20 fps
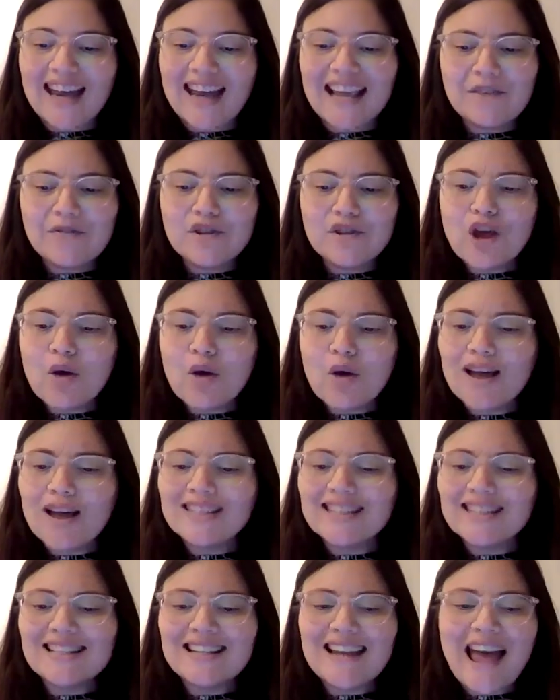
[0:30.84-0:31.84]
And even though I
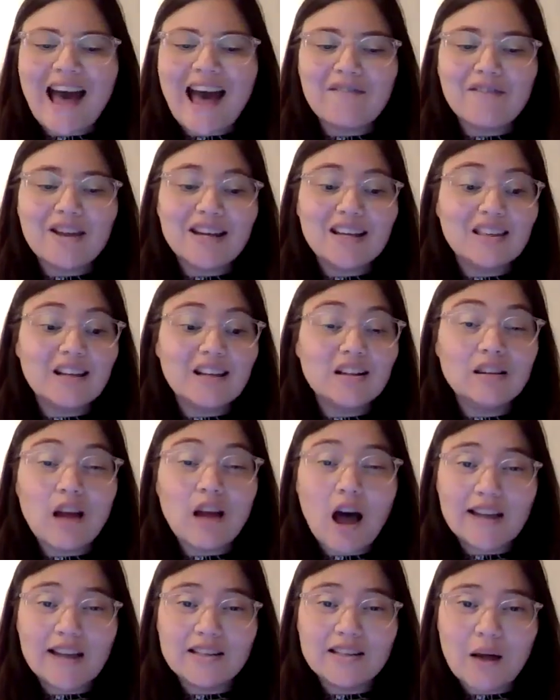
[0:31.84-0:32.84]
didn't have anything
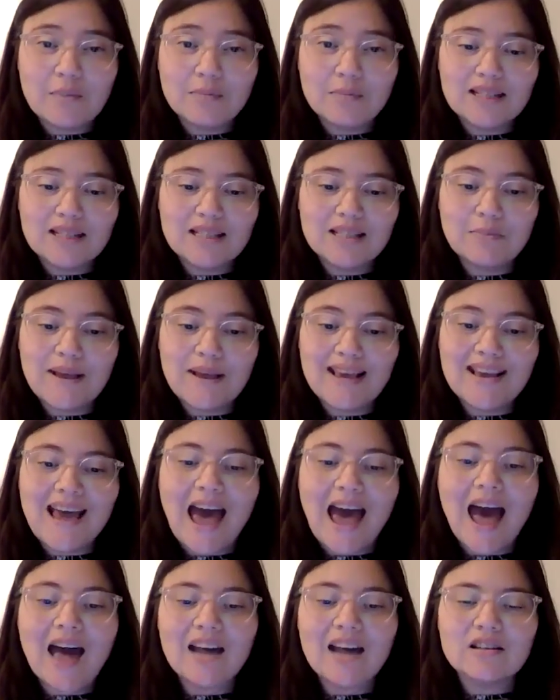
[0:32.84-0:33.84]
lined up to speak
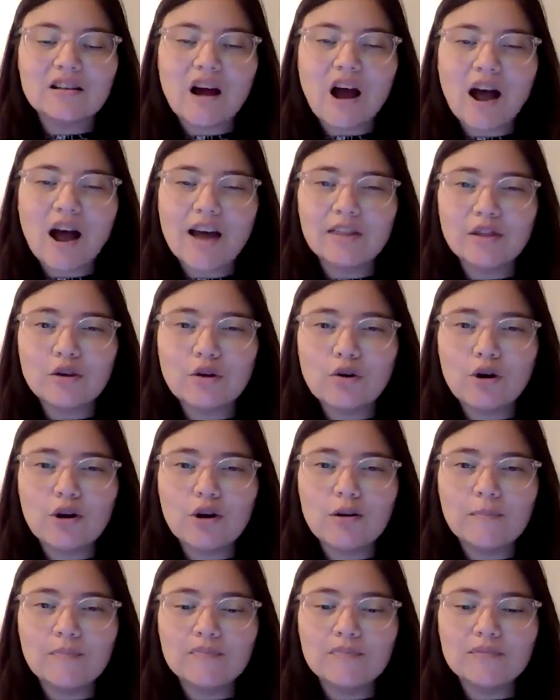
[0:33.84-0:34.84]
at, I
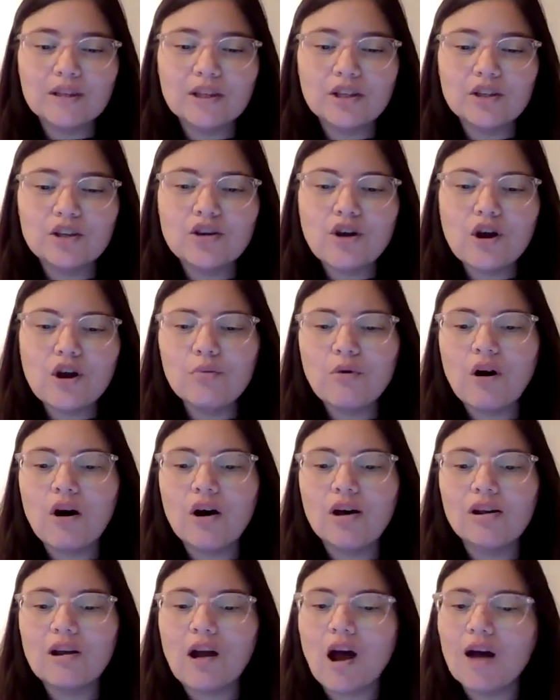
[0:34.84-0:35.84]
thought, you know what?